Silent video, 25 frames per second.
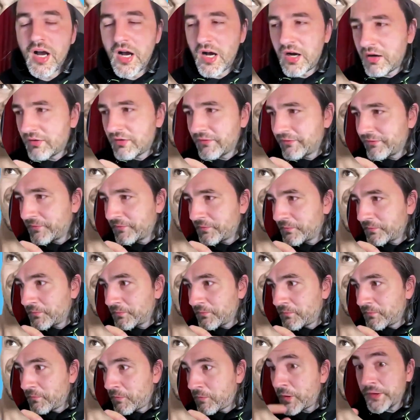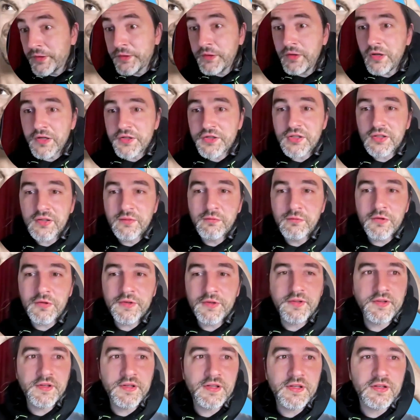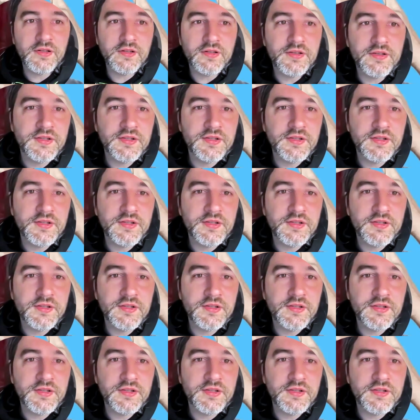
of what you actually want to hear.